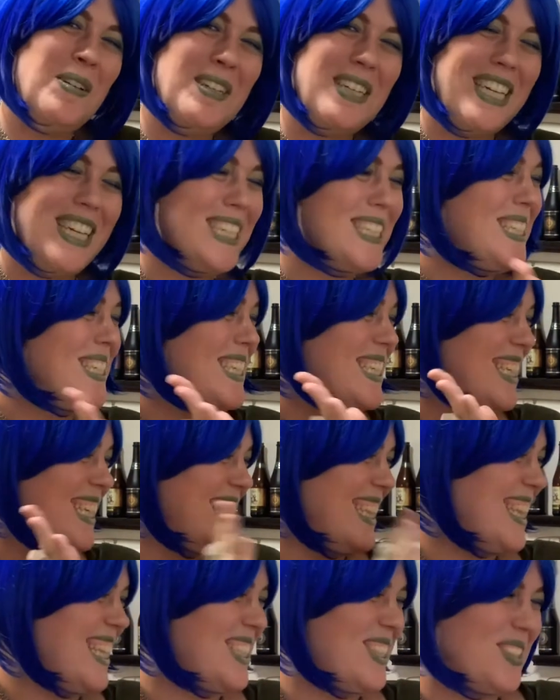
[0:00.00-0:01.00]
Isn't
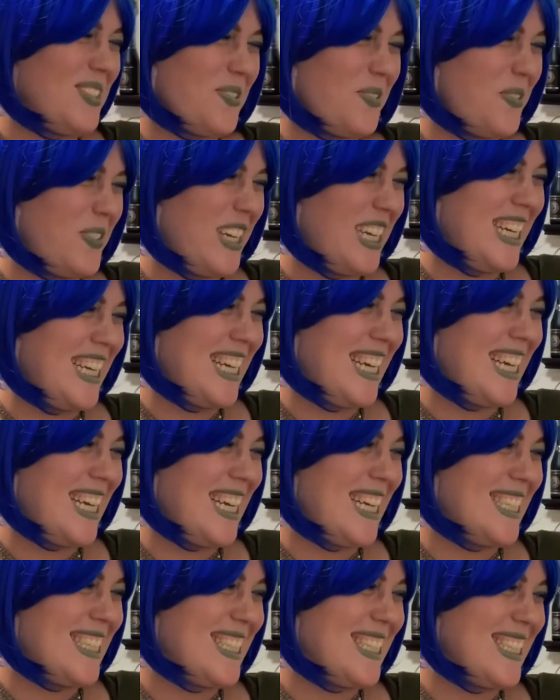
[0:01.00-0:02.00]
he the
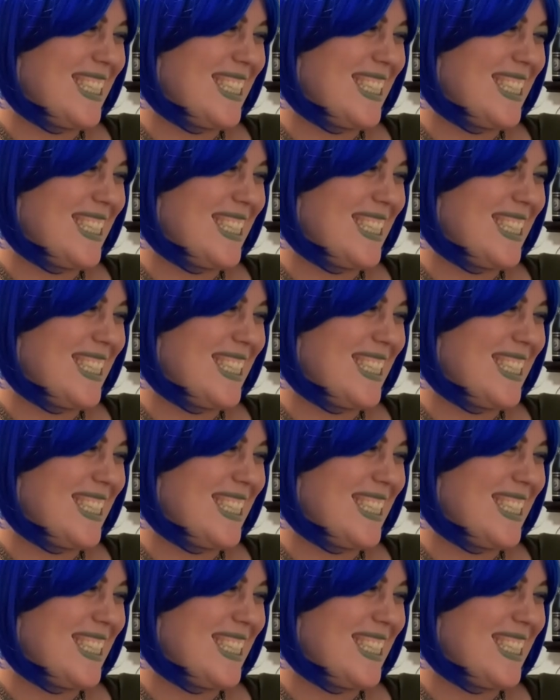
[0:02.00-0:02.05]
sweetest?